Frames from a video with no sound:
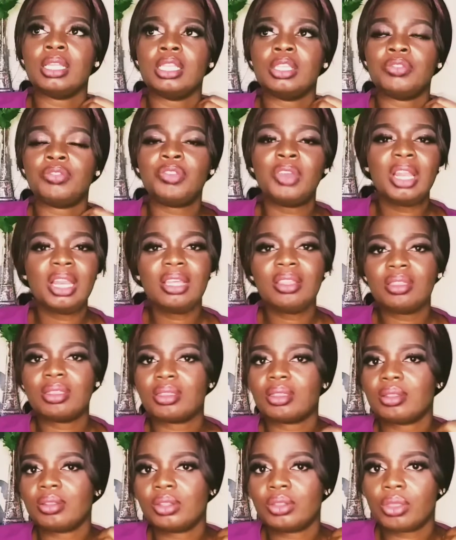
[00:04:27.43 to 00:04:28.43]

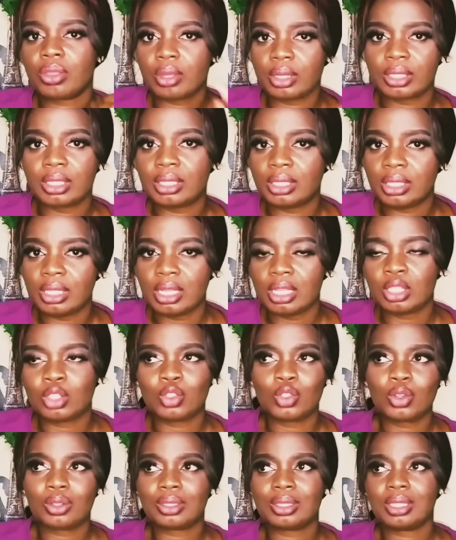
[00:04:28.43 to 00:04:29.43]
feeling thirsty is
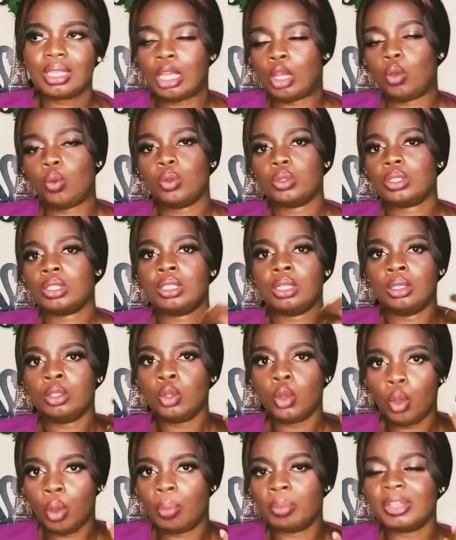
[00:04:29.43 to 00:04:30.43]
not, in quotes, the
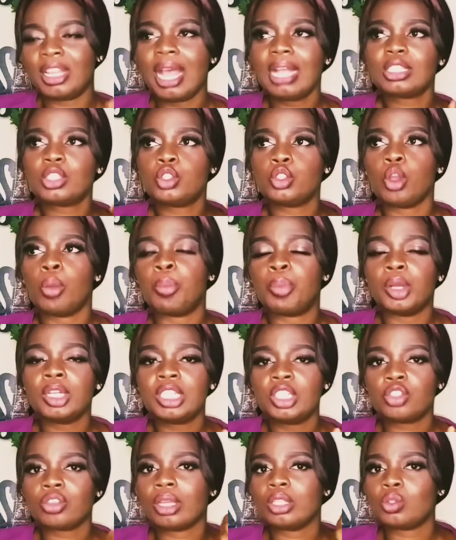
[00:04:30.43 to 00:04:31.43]
norm. That's your body
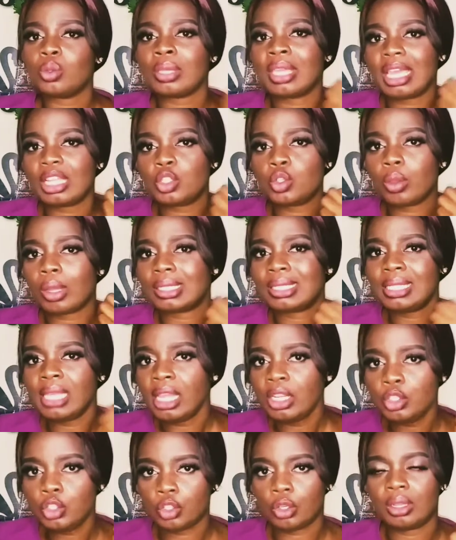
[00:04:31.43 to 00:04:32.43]
trying to get your
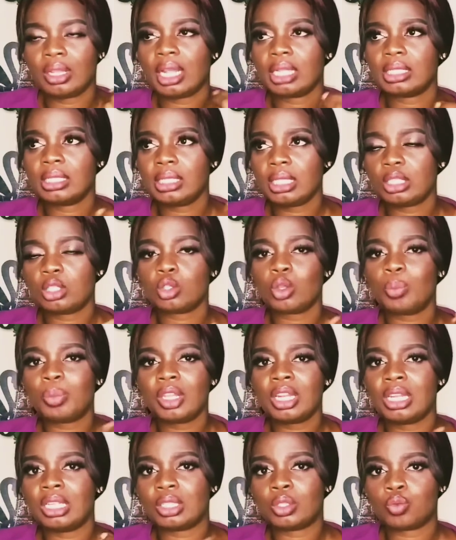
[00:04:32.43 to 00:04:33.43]
attention. That something
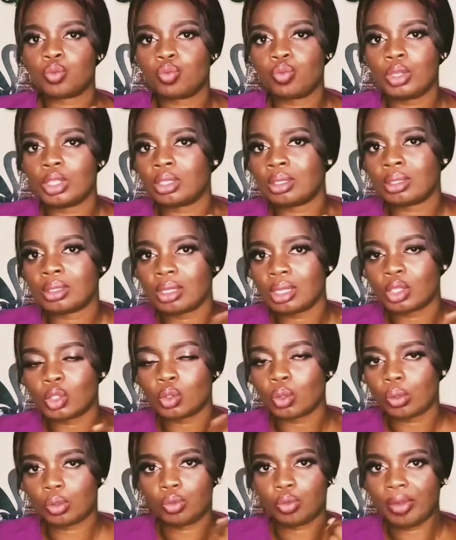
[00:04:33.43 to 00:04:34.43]
is
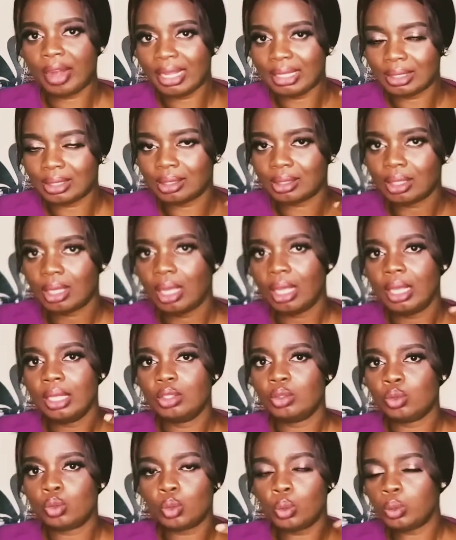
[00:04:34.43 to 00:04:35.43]
not right.
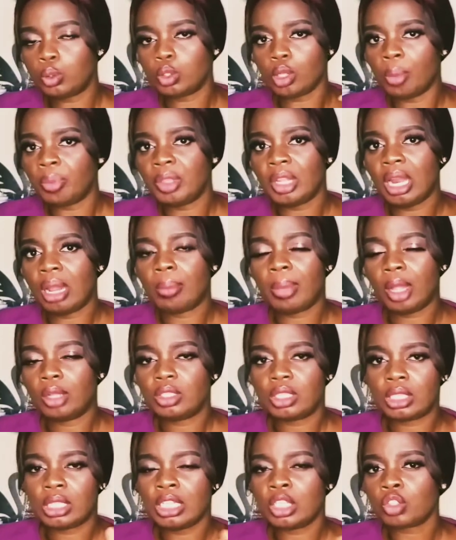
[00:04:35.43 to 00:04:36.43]
Do something about
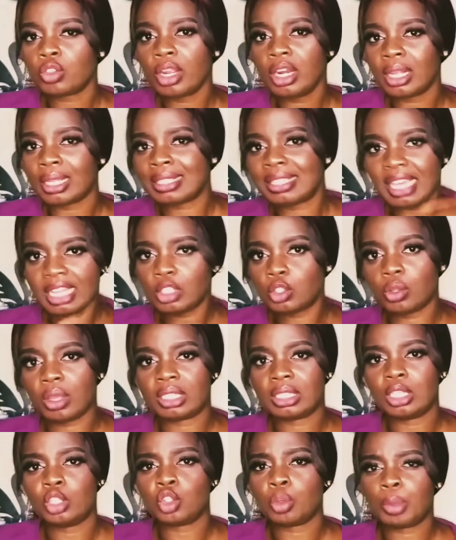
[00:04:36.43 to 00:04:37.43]
this. It's trying to get your
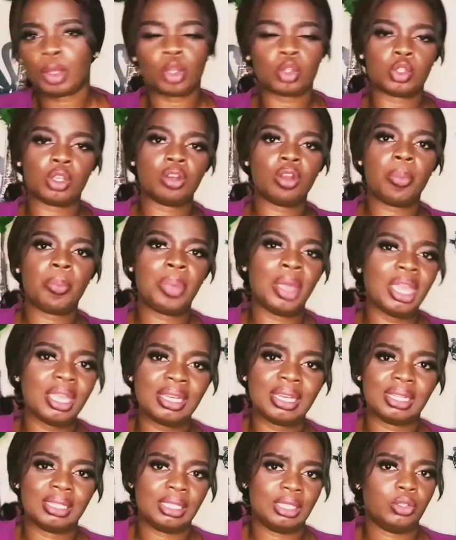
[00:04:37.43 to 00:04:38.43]
attention because you're not paying
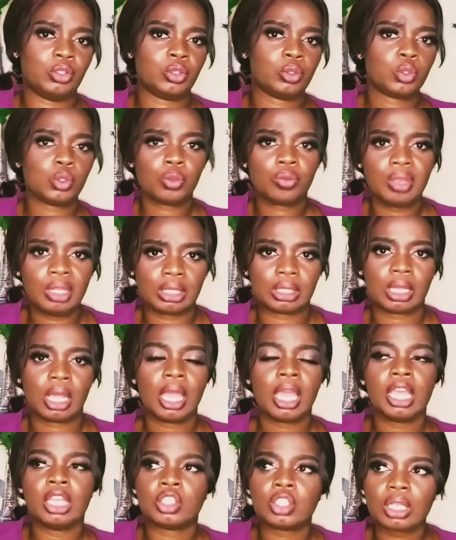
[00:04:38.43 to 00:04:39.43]
attention to it.
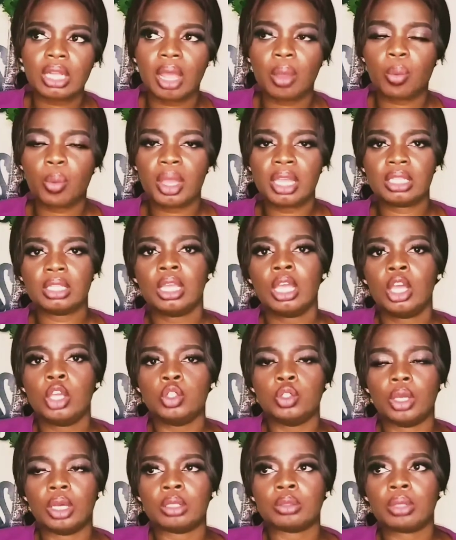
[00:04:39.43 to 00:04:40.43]
It's just like when
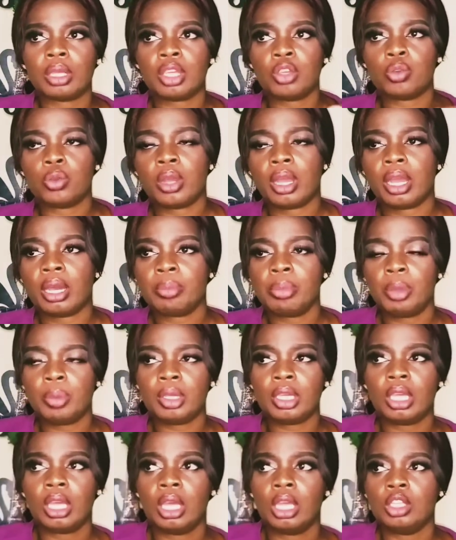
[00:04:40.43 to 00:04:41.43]
you're
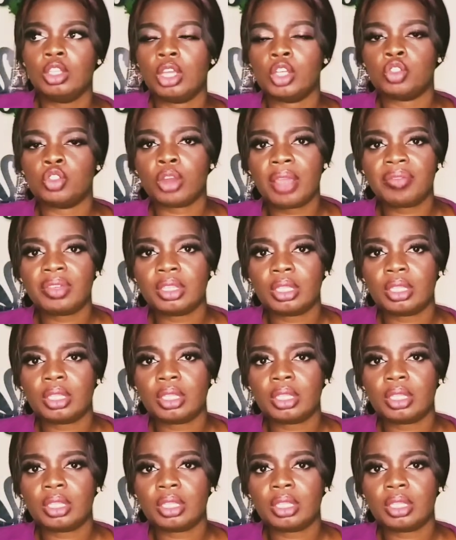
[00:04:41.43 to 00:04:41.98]
driving